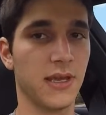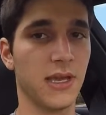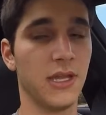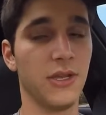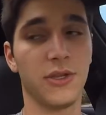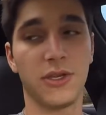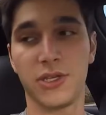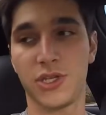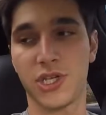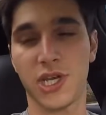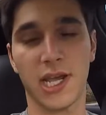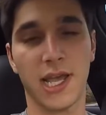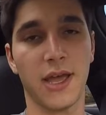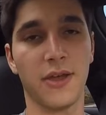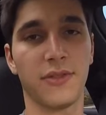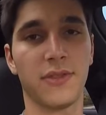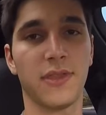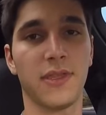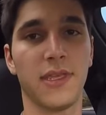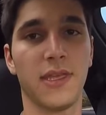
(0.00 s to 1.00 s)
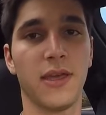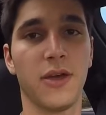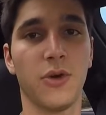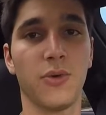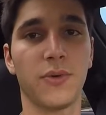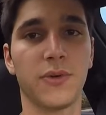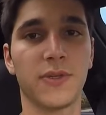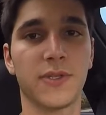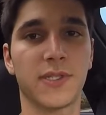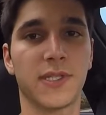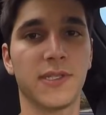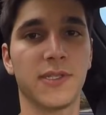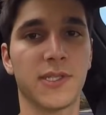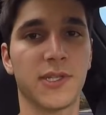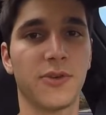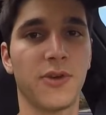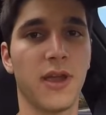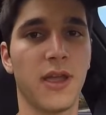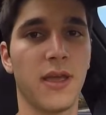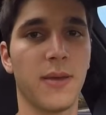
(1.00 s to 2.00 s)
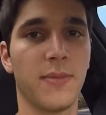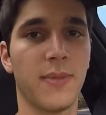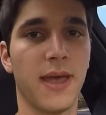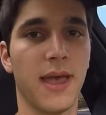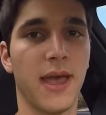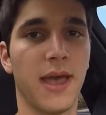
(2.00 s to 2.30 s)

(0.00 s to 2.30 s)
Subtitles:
And you can check out the owner's Instagram